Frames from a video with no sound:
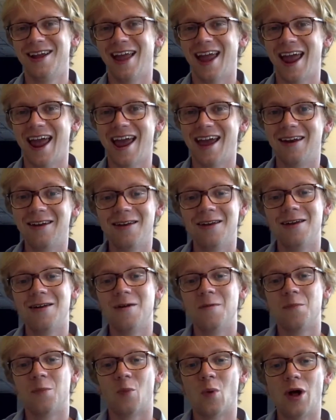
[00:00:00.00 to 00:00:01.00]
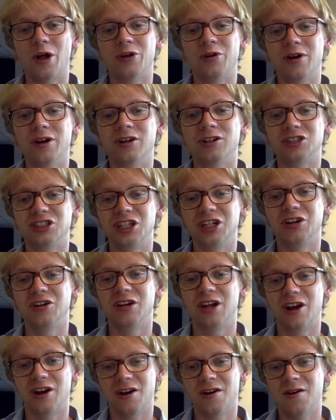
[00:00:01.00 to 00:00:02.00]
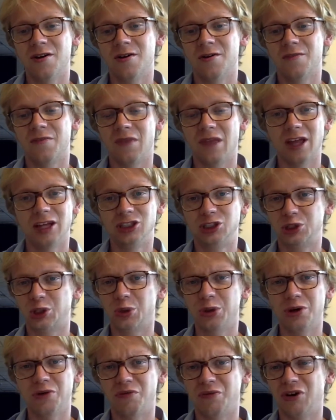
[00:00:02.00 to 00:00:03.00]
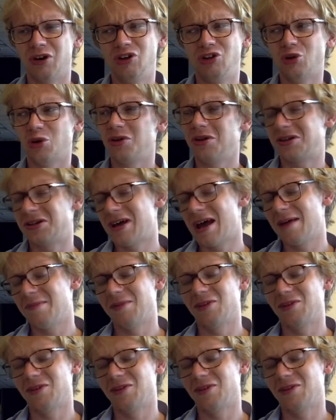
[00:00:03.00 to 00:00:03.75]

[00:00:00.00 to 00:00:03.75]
And while you're in your senior year, enjoy the time.